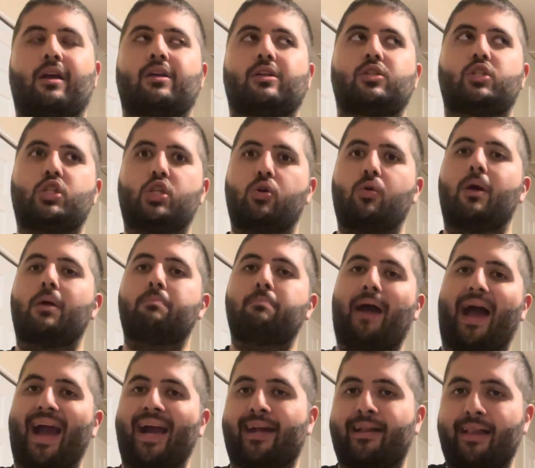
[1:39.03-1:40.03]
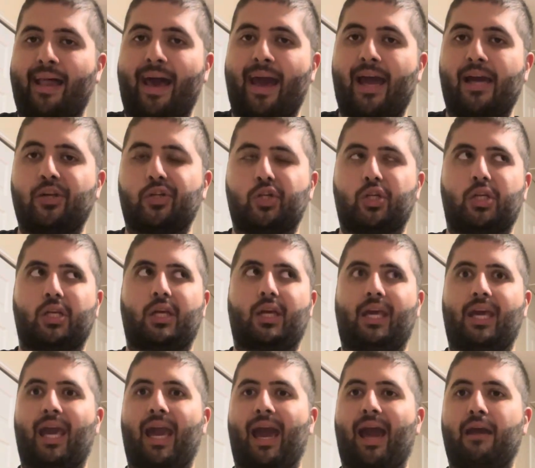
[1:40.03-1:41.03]
during Backlash,
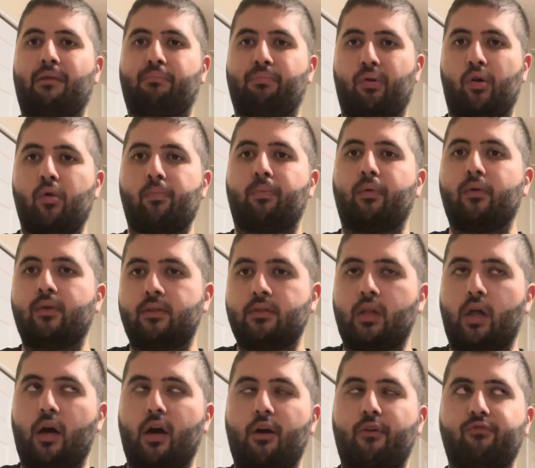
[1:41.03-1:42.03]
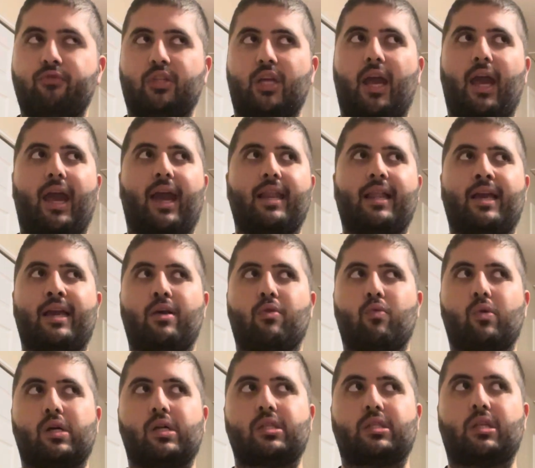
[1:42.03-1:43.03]
he had purple gloves and he
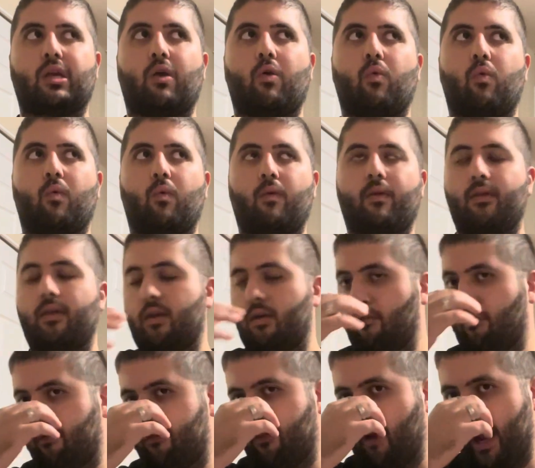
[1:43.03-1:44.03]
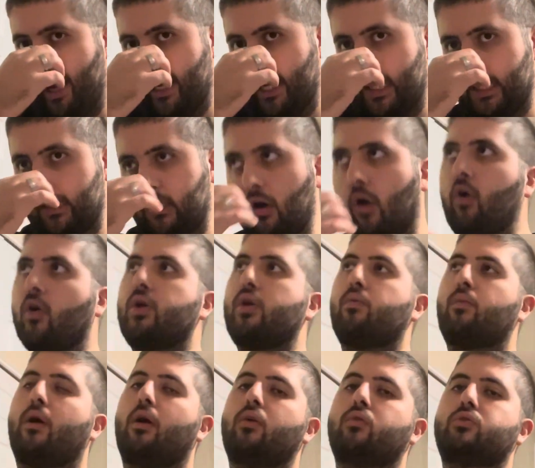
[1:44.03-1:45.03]
was fighting Cody
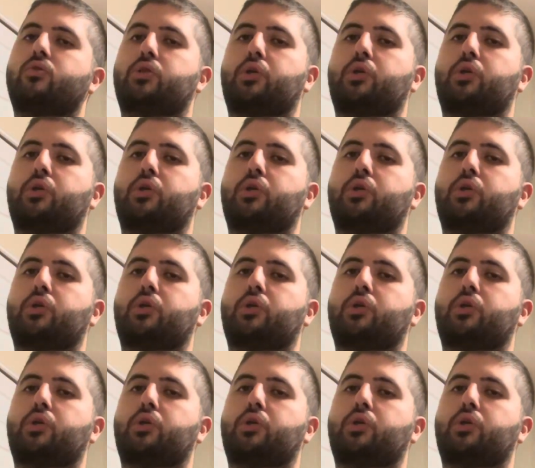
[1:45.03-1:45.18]
Rhodes.